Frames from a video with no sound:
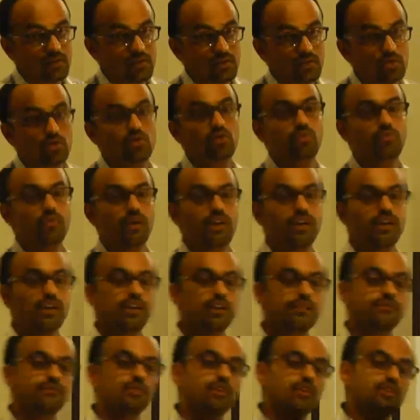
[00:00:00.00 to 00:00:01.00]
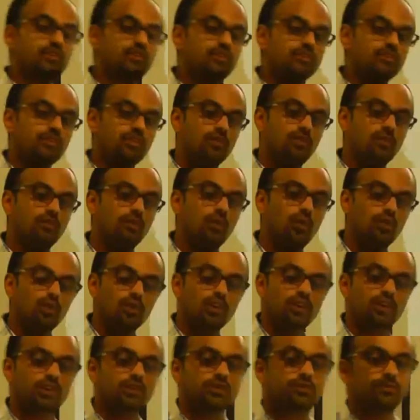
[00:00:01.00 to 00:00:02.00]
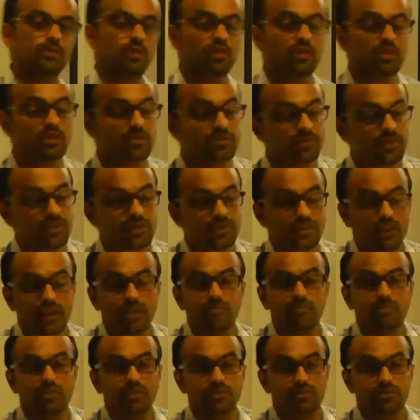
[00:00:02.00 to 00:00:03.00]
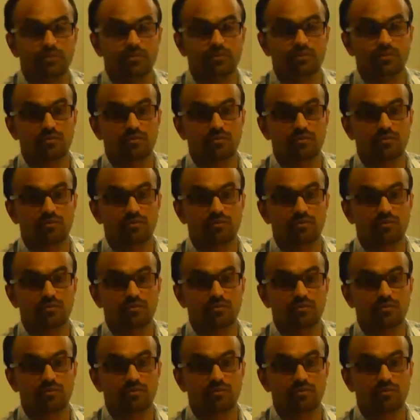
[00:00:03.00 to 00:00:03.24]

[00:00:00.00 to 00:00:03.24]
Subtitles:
You might have got more correspondence with the same person.